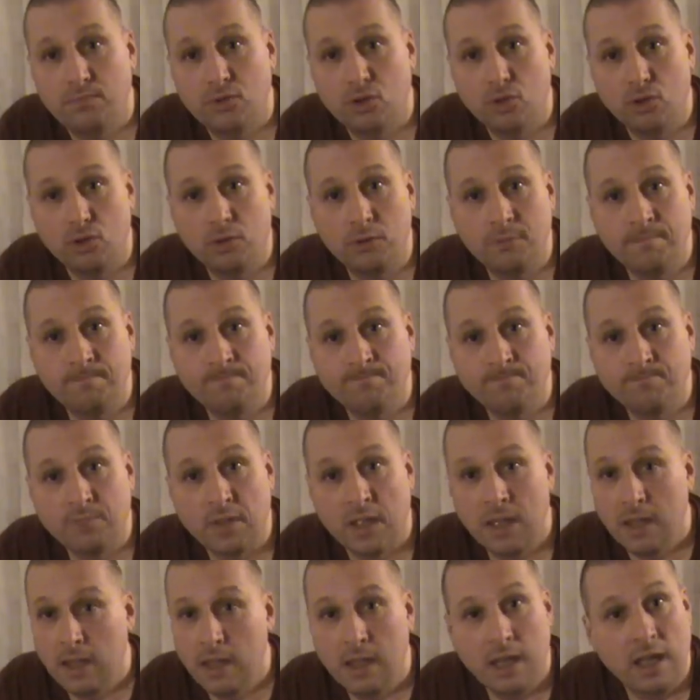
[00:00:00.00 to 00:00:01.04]
So
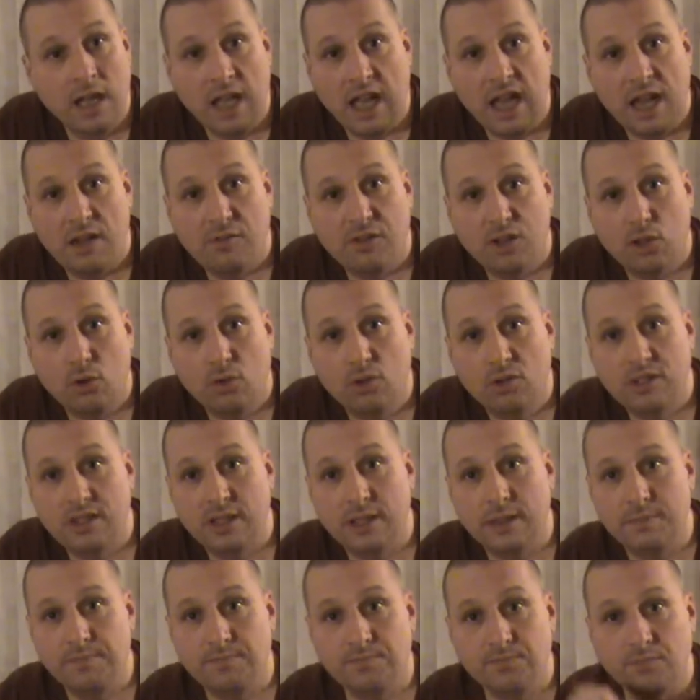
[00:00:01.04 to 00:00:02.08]
have a go at
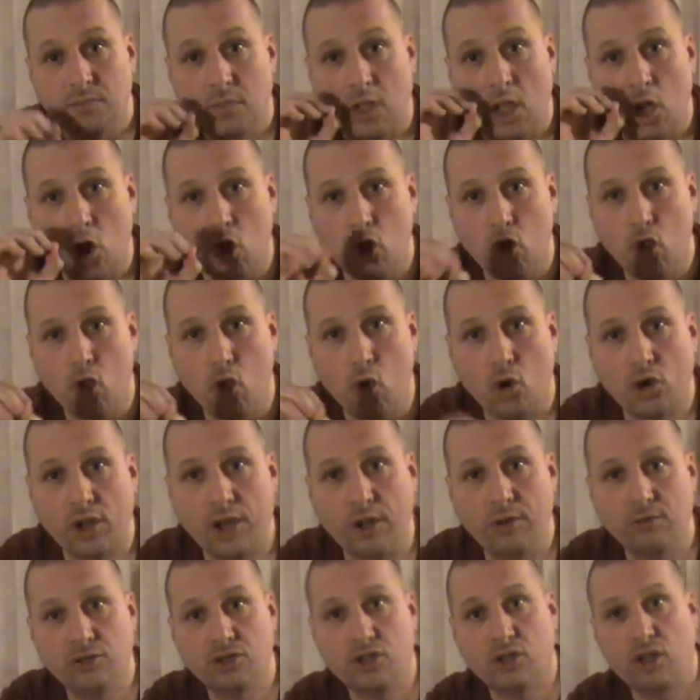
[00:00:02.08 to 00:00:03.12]
it.
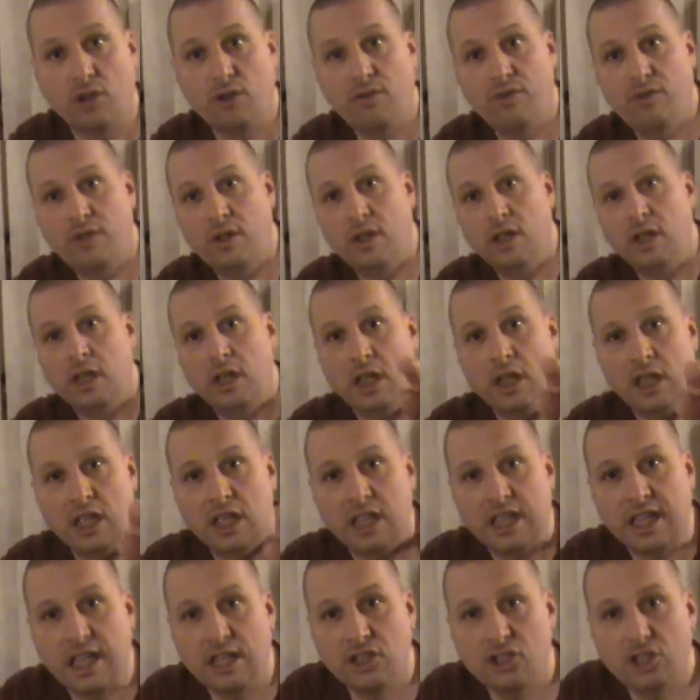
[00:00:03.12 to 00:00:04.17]
Knockout stuff.
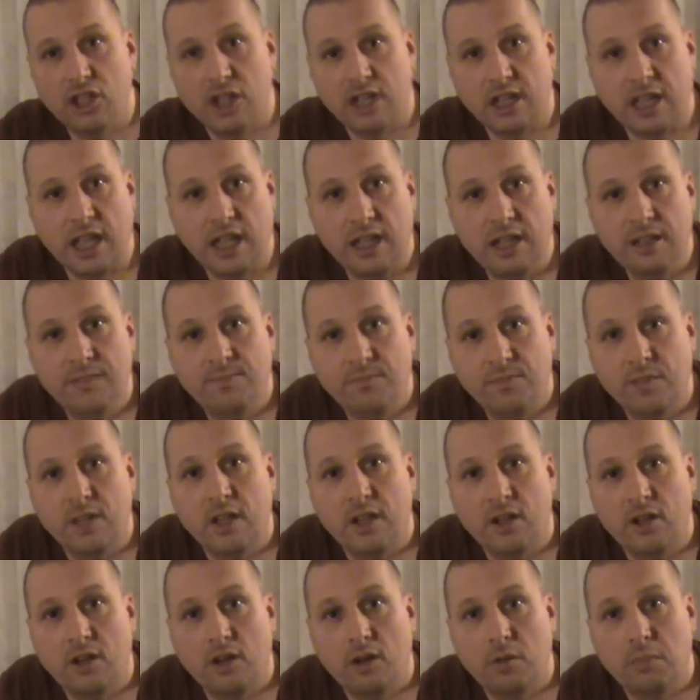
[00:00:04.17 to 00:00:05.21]
Catch you again in
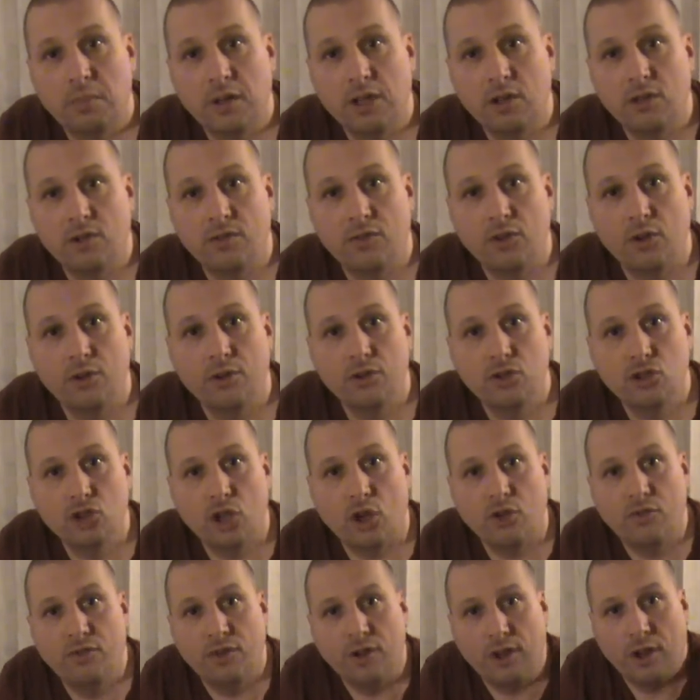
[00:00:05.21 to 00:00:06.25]
another beer review.
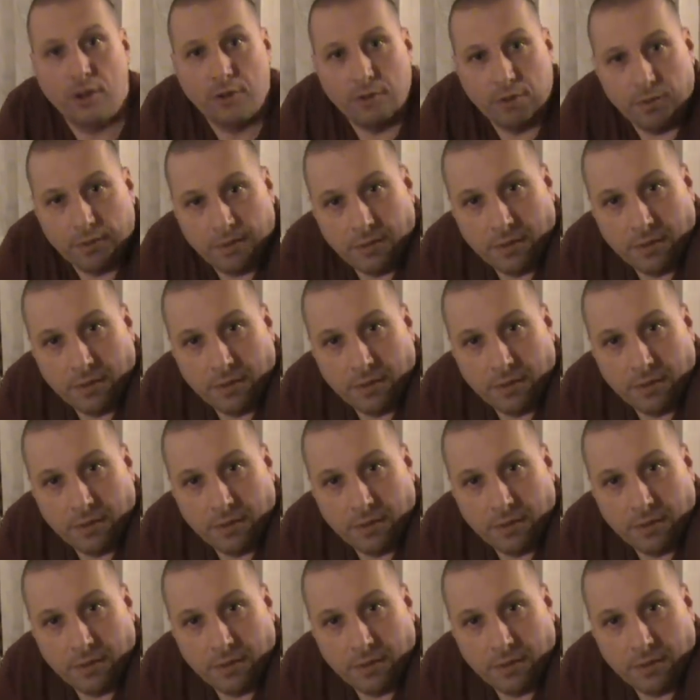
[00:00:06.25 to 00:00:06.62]
Ciao for now.